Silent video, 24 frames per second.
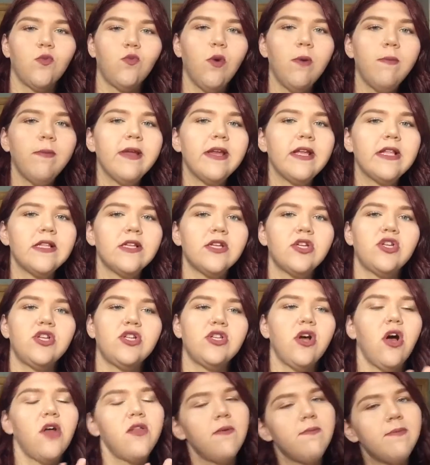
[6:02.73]
woman, she's
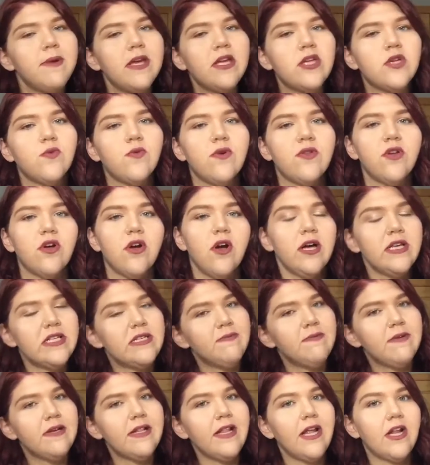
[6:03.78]
on the beach with her
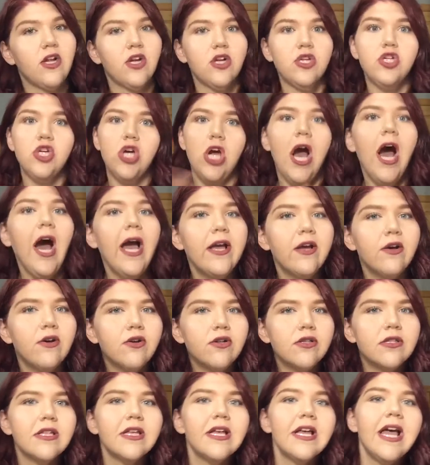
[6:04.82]
husband and her
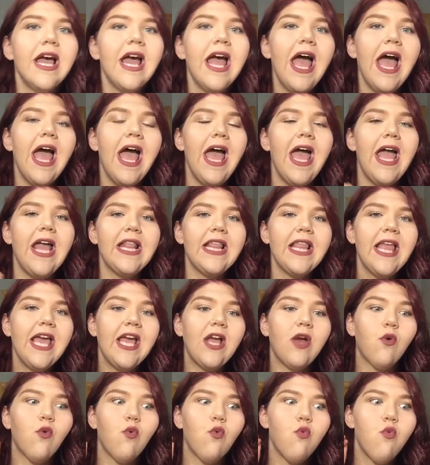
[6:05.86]
child, and
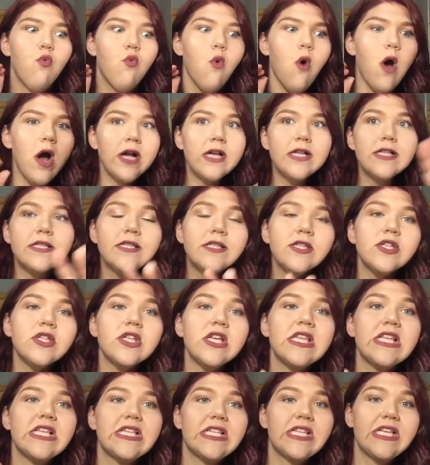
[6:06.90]
like runs
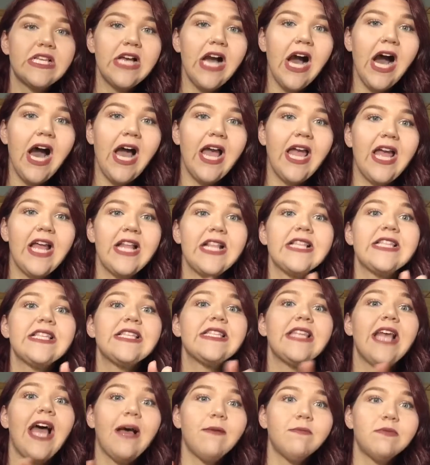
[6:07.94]
to this guy and
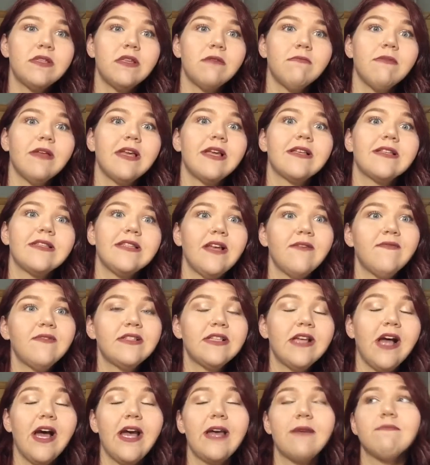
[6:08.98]
stabs him like seven
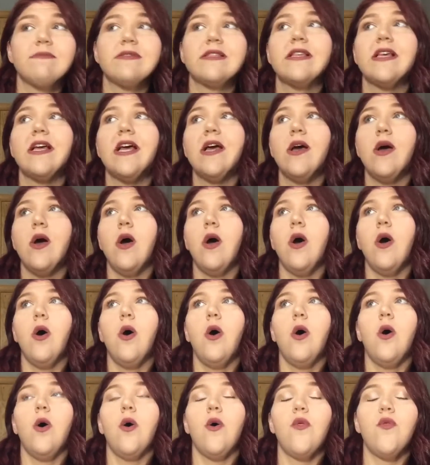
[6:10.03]
times.
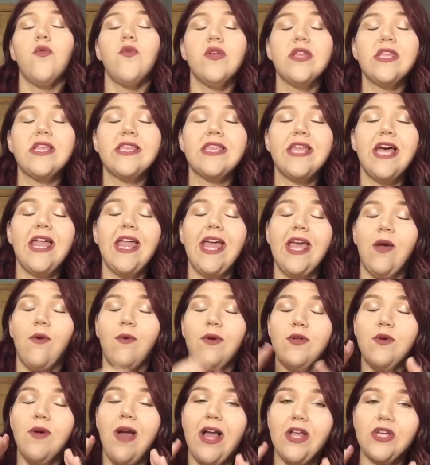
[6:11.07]
The, that like
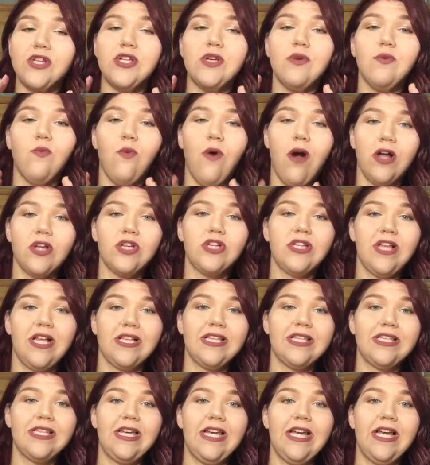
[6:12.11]
when you actually watch
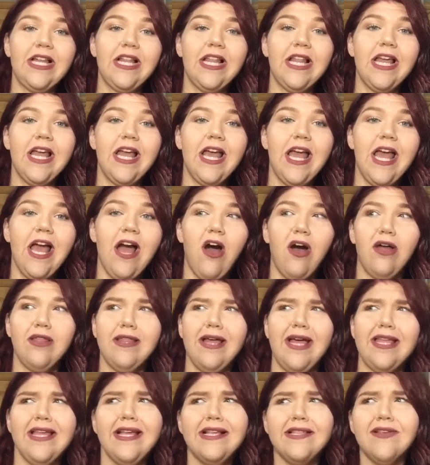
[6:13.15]
that scene, um,
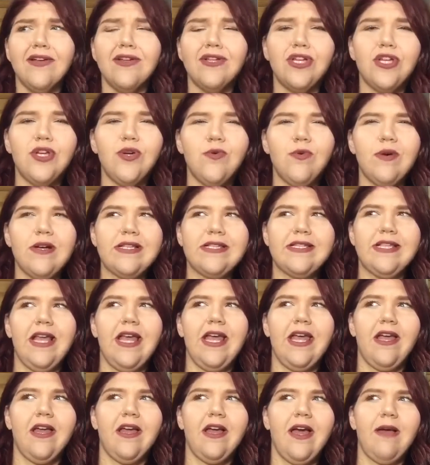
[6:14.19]
I think it's on U S
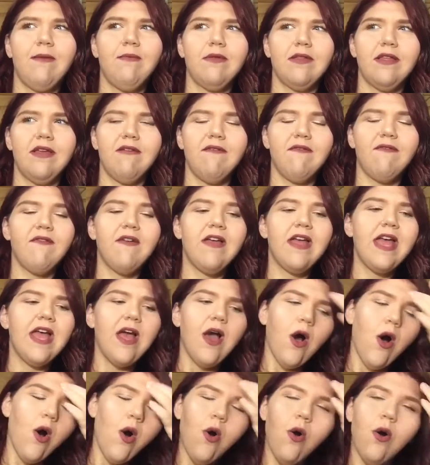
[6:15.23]
A, I believe.
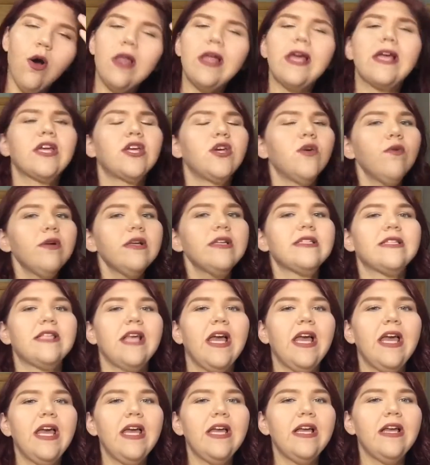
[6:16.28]
Whole, like U S
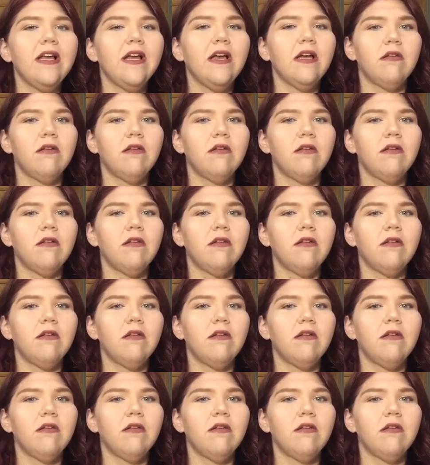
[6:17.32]
A